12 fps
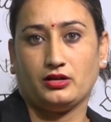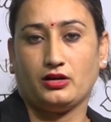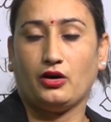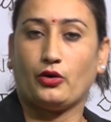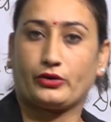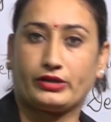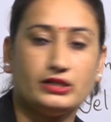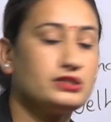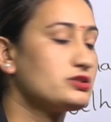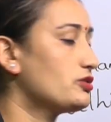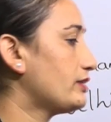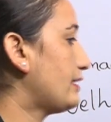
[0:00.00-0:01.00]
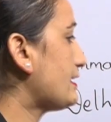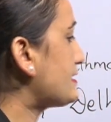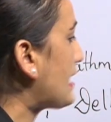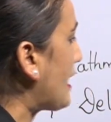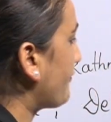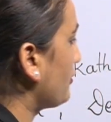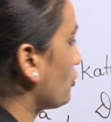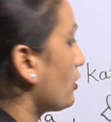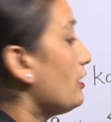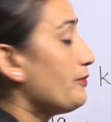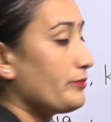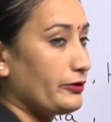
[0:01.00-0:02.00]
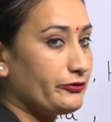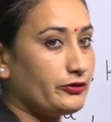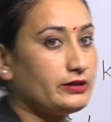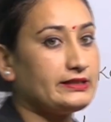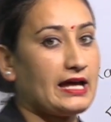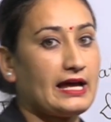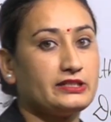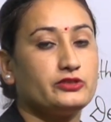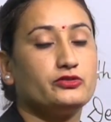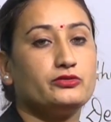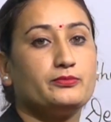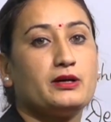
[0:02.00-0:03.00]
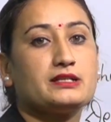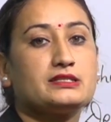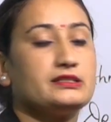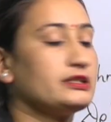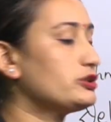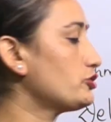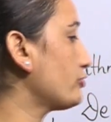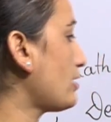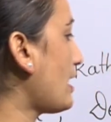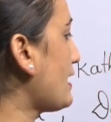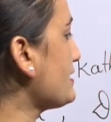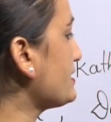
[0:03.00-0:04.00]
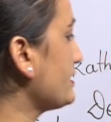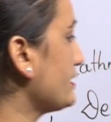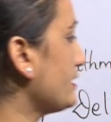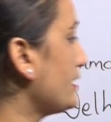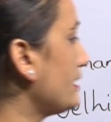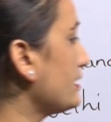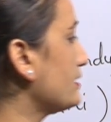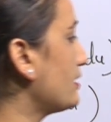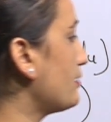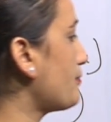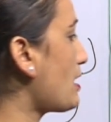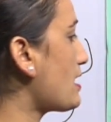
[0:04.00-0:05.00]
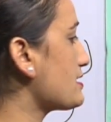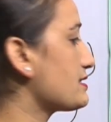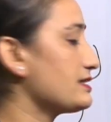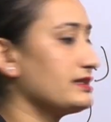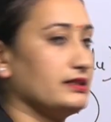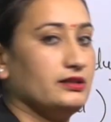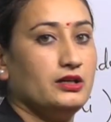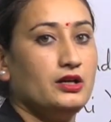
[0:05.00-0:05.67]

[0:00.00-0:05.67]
Okay, so let's have a look. Before that, you must need to write here the margin.